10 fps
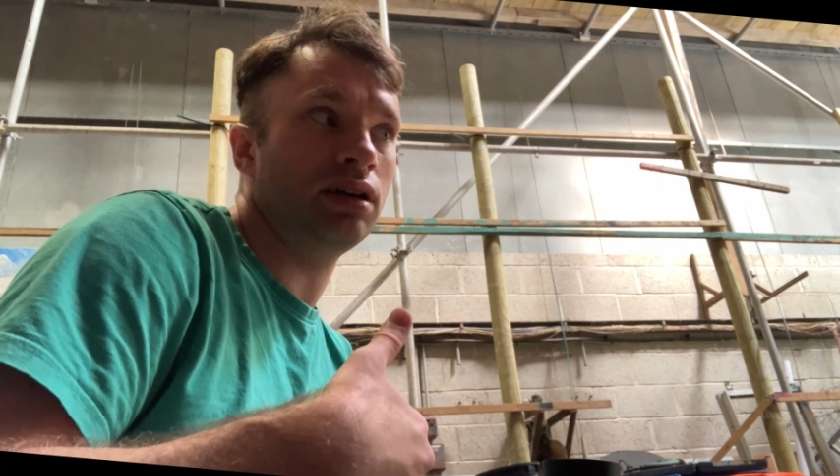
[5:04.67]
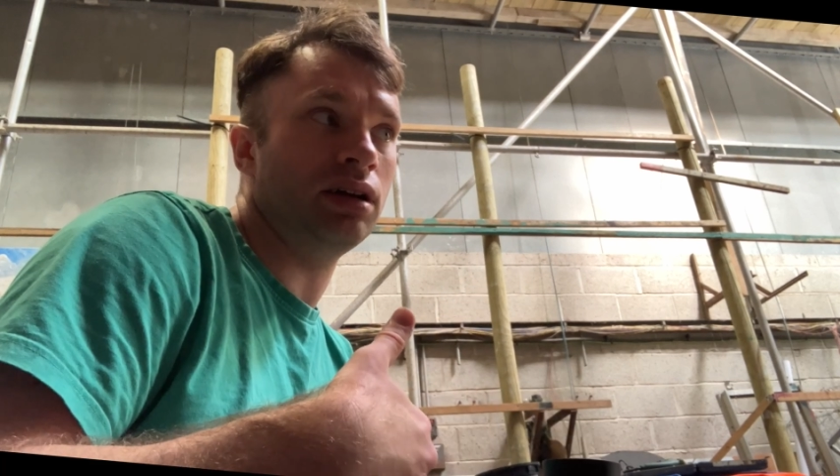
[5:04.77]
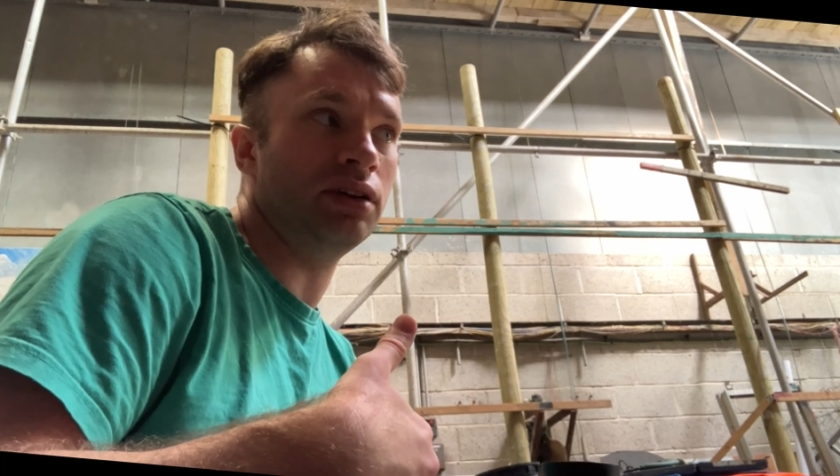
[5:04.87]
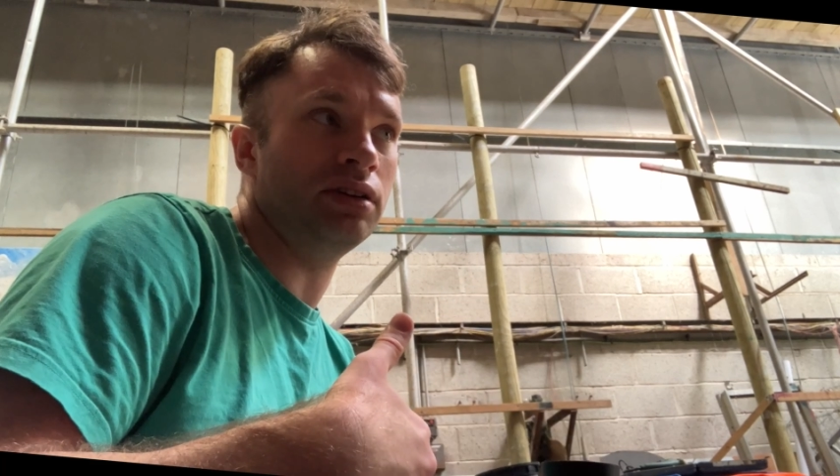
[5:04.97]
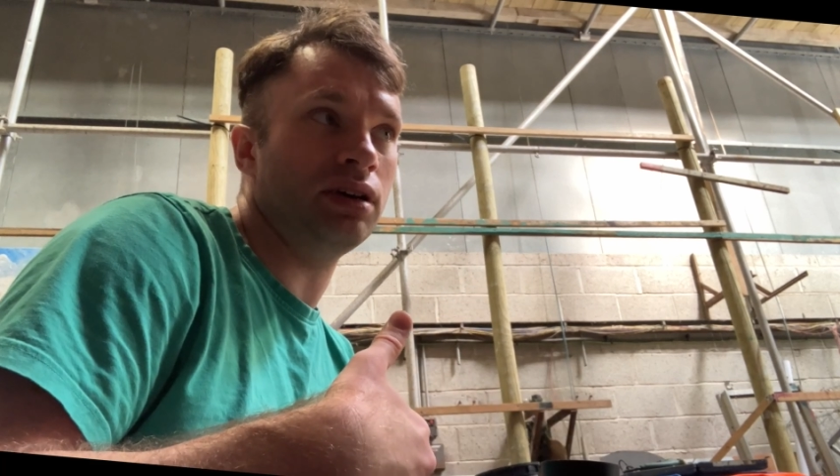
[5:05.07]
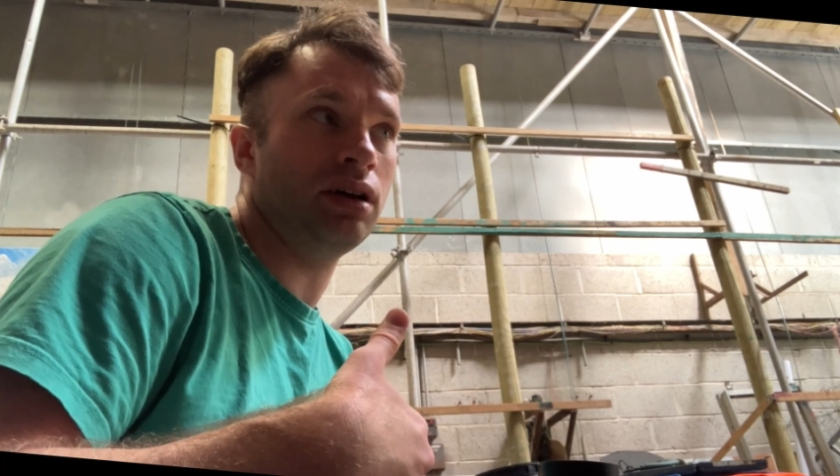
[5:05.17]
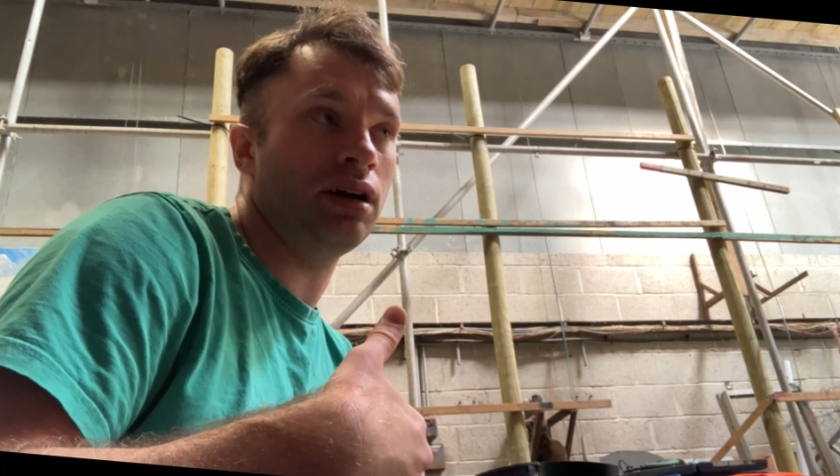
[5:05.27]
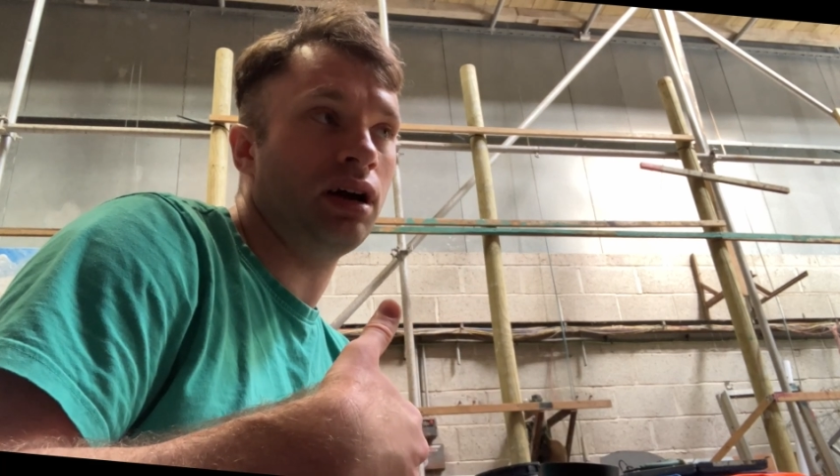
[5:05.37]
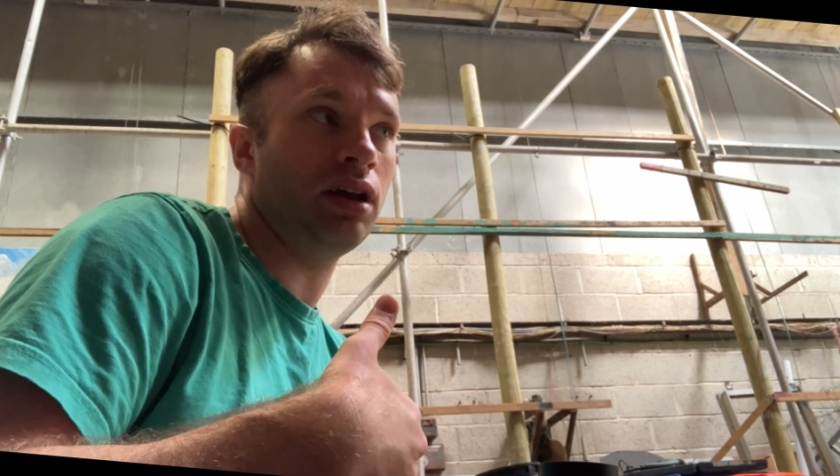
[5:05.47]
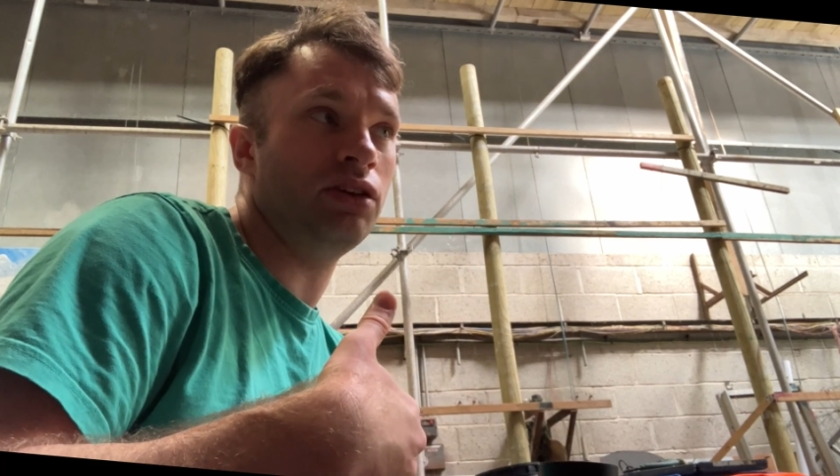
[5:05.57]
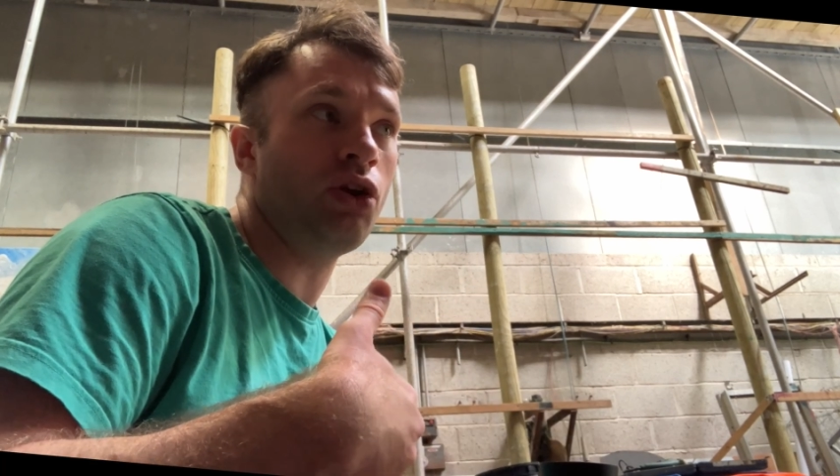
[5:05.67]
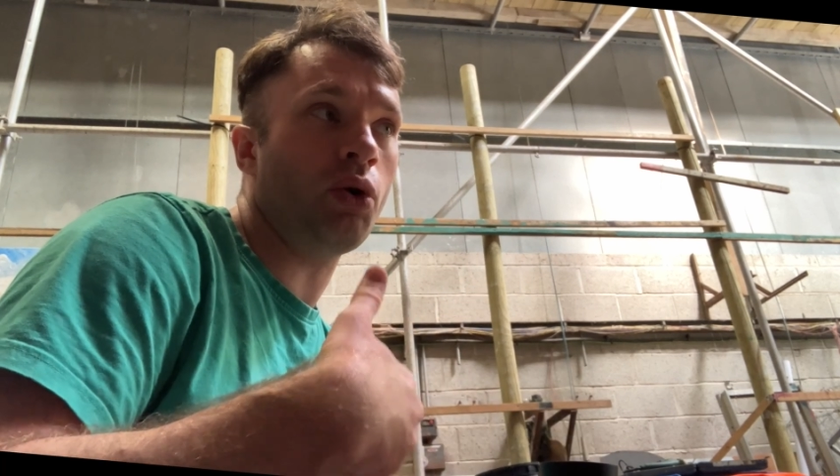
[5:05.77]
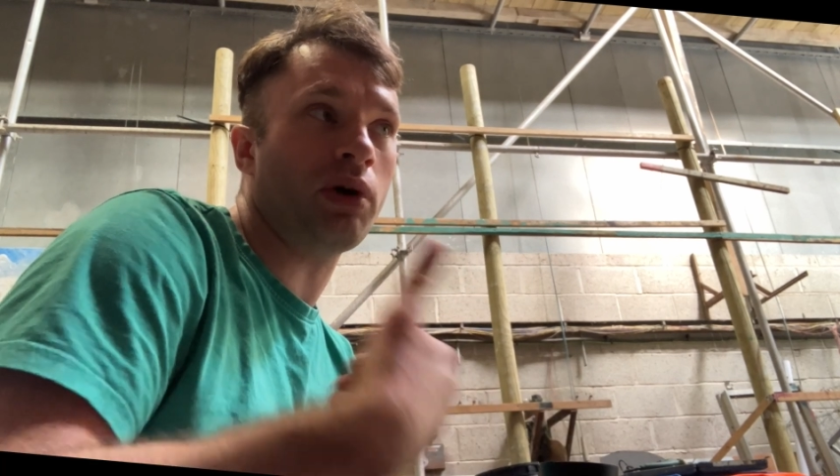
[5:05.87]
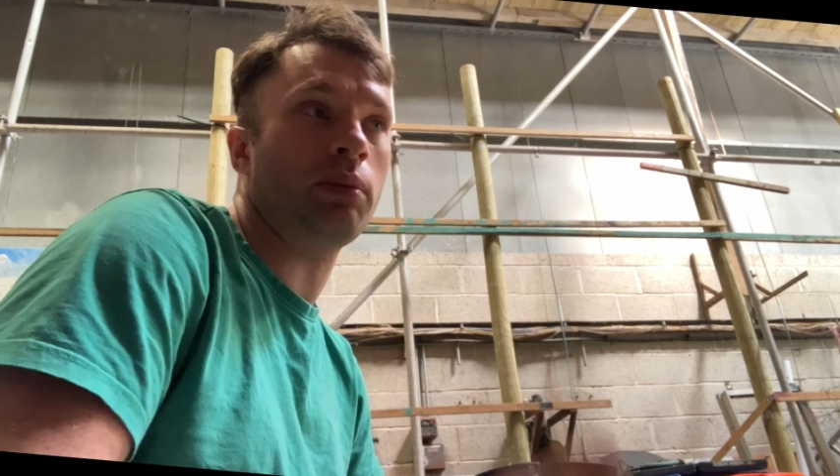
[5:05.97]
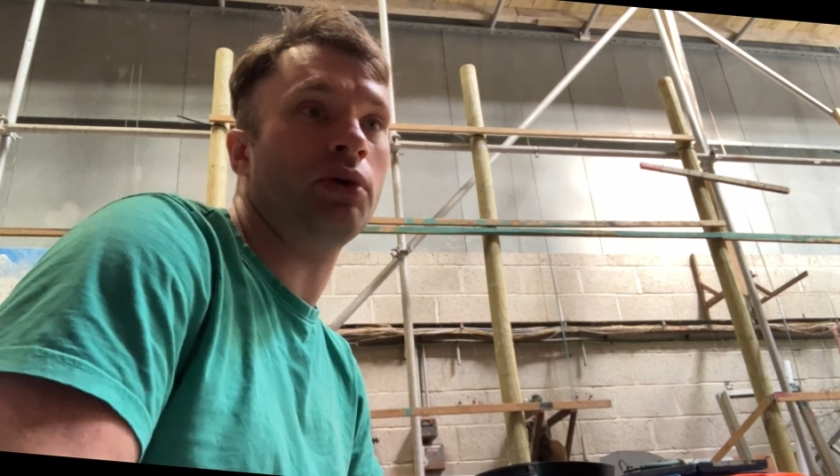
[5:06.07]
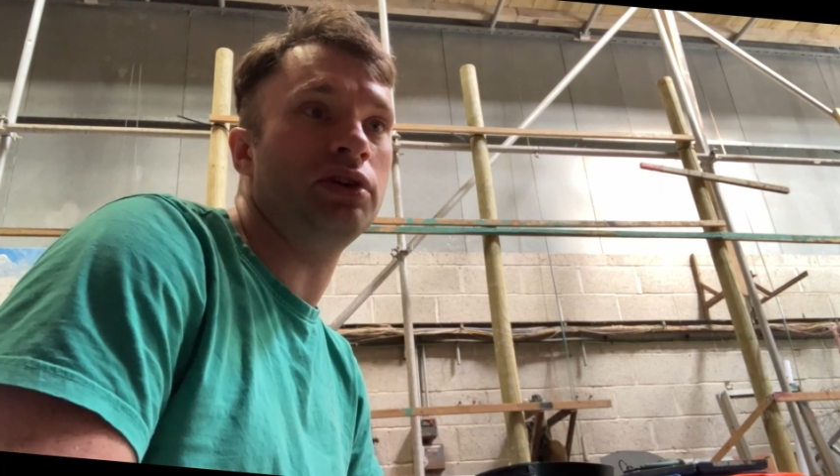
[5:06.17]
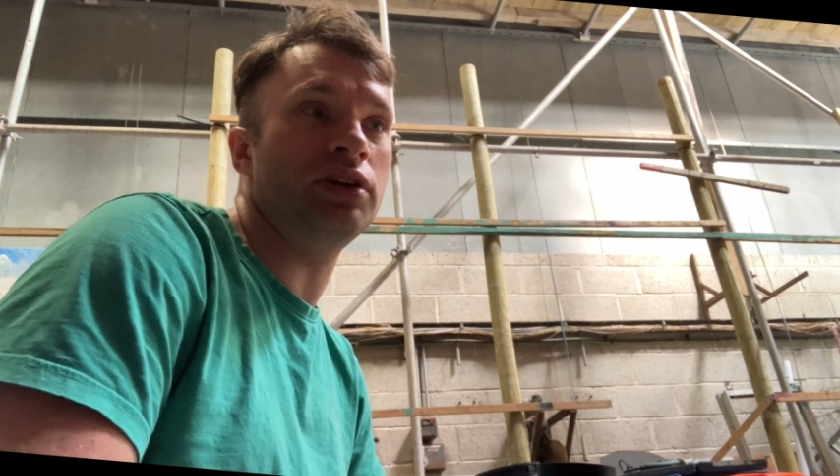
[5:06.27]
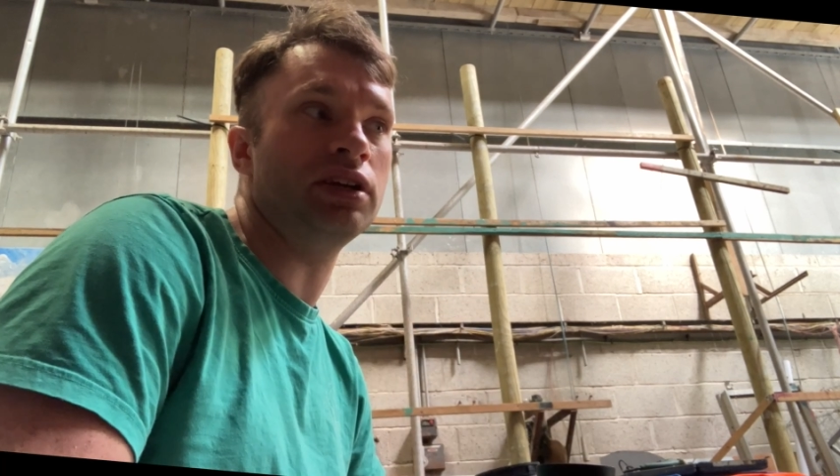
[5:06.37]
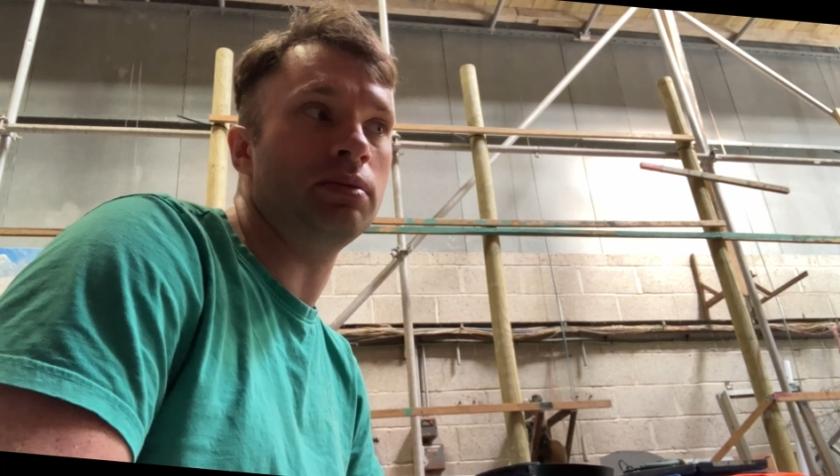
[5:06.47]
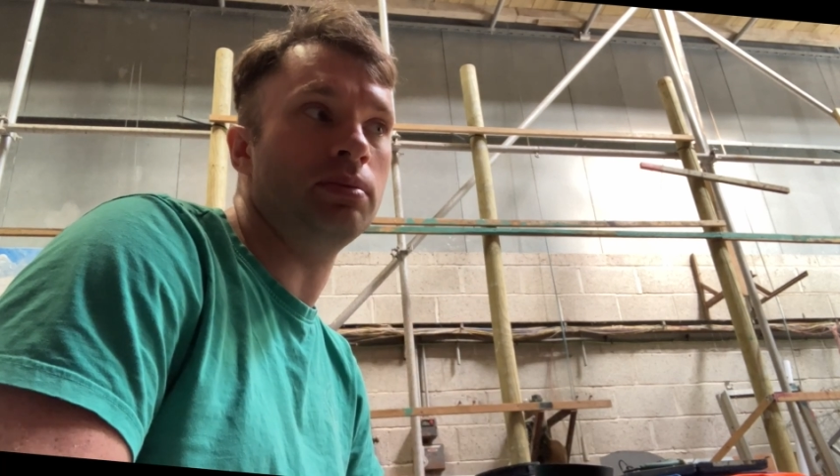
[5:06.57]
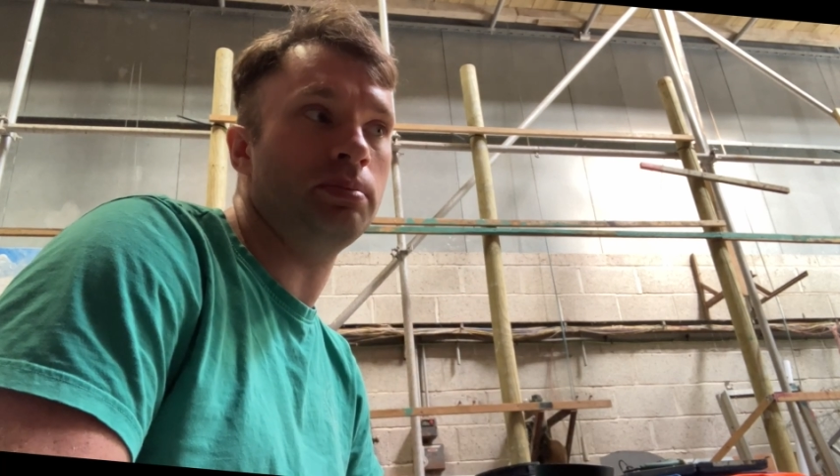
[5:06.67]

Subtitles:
It's not where I wanted it to